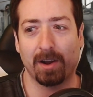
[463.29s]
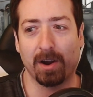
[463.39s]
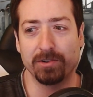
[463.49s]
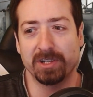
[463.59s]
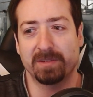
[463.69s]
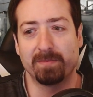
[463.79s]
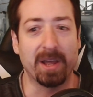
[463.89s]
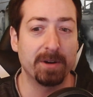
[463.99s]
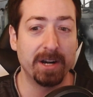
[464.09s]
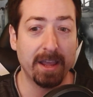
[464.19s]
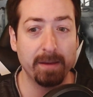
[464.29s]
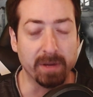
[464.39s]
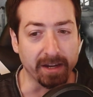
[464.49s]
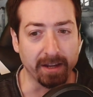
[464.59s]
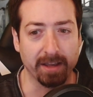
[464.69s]
are just better at
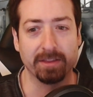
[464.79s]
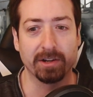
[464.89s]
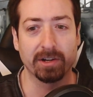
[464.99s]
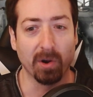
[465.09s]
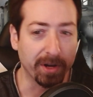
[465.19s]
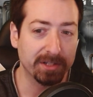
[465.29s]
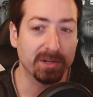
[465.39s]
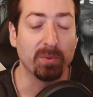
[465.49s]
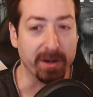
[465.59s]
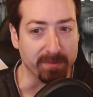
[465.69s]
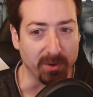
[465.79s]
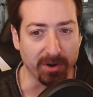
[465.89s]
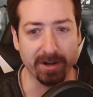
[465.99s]
aiming and they're going to win more.